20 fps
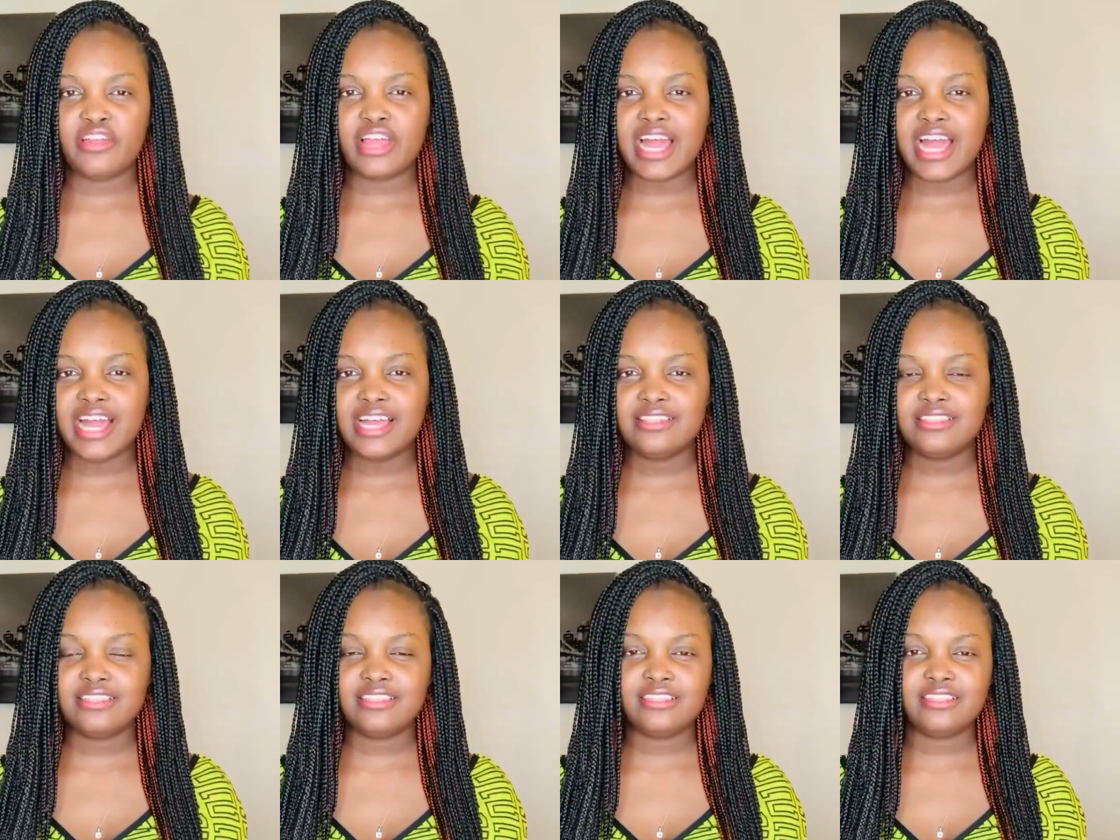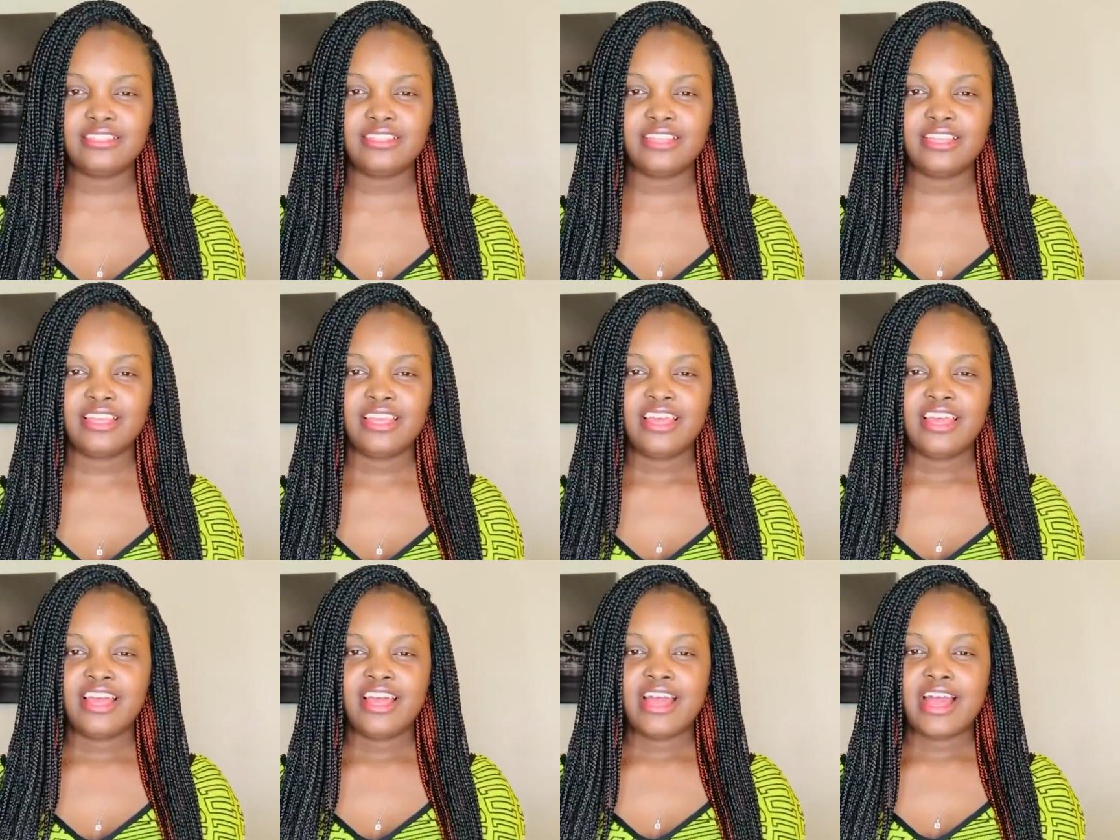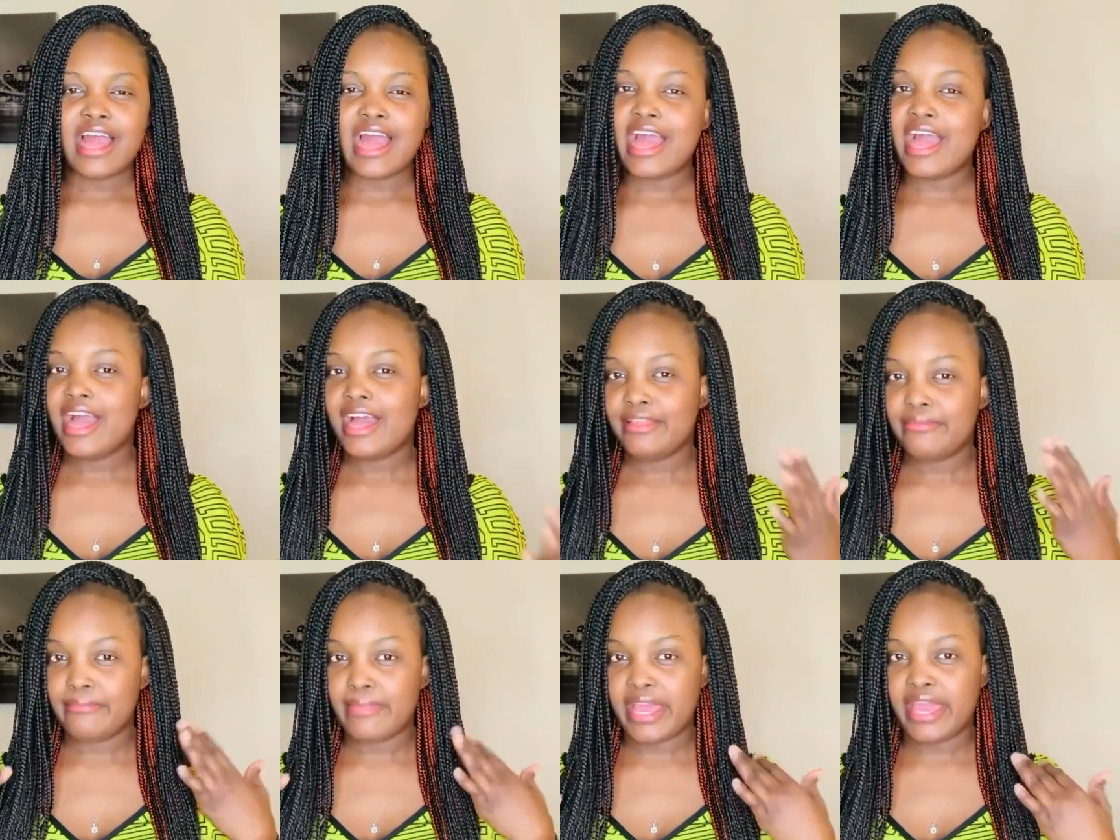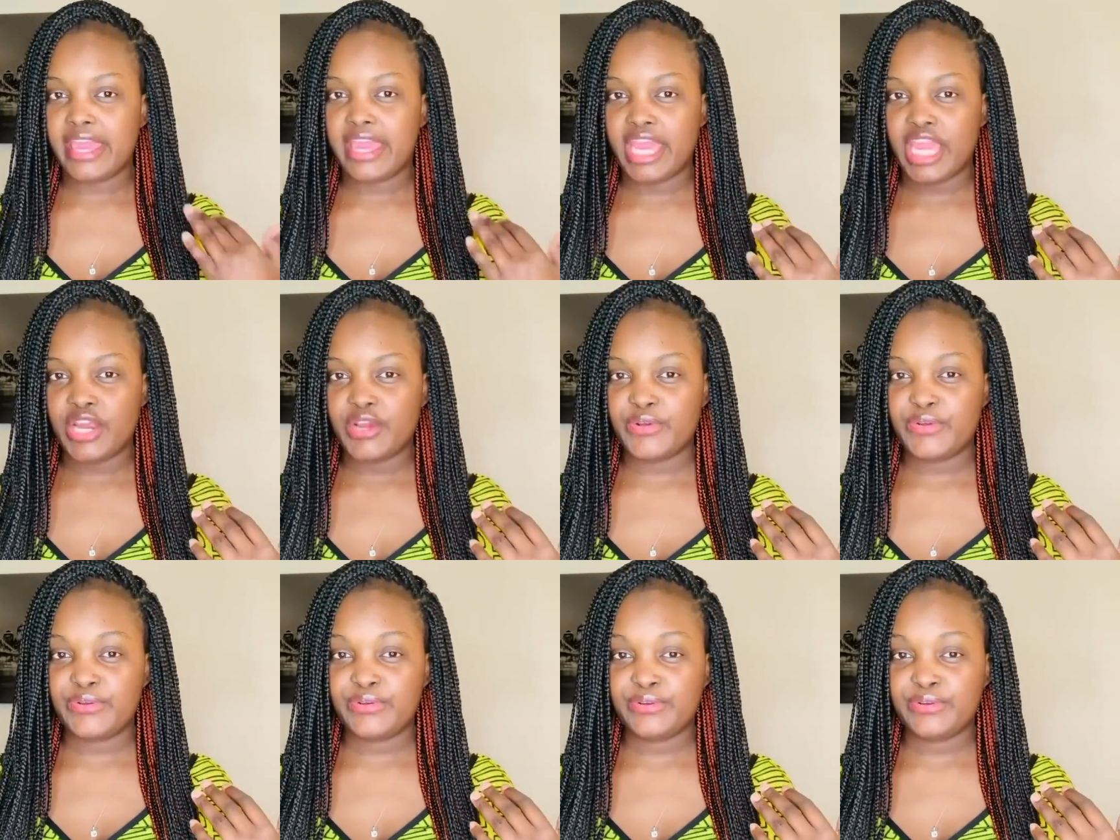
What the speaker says: I had my hair